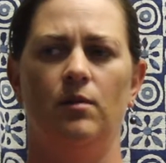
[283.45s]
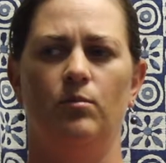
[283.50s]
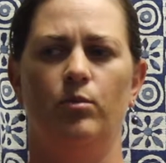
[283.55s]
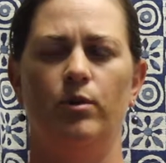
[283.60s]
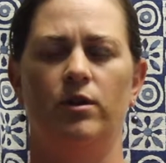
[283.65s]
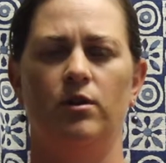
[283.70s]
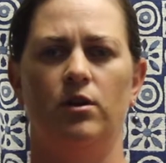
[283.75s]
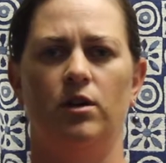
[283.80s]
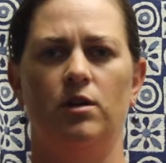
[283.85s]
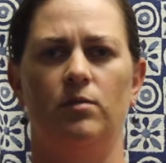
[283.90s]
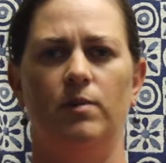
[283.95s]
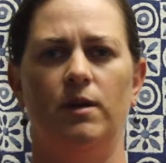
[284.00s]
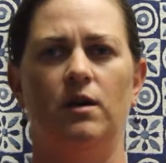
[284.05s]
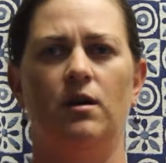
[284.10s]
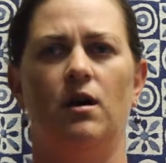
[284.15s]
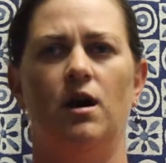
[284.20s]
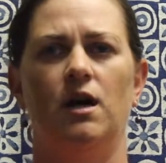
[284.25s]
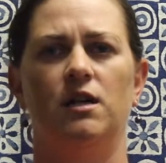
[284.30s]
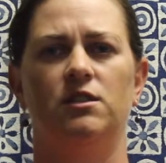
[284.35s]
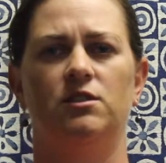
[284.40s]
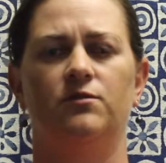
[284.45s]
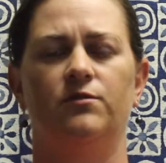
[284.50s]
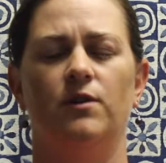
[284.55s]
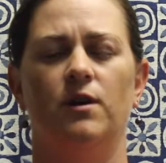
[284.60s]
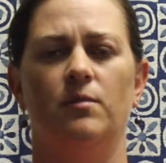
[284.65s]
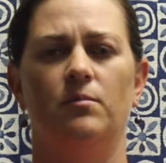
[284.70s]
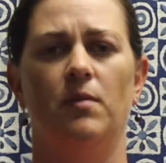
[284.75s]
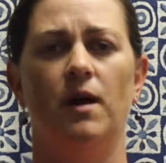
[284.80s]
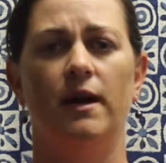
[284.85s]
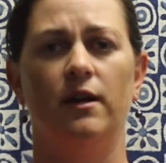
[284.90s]
whether it could be caused
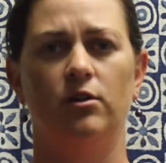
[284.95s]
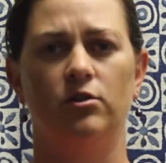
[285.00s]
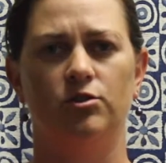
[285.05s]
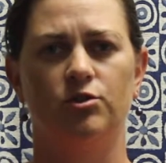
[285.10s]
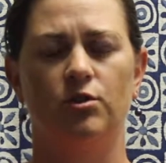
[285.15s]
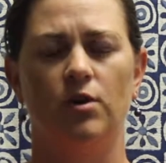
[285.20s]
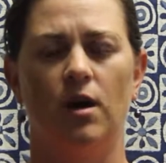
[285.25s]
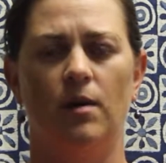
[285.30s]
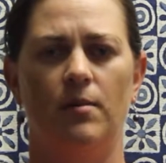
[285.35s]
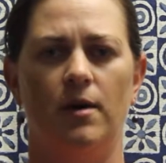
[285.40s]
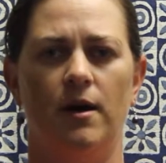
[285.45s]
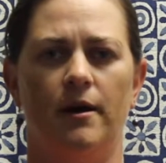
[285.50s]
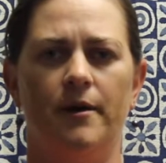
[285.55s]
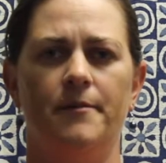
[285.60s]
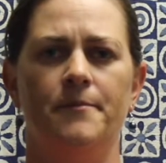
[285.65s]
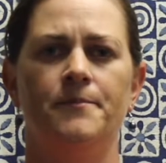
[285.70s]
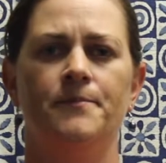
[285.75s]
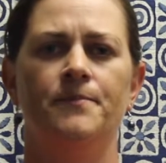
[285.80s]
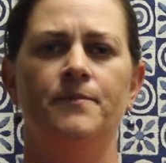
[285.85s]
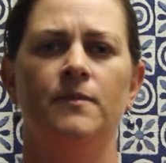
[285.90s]
from minor trauma.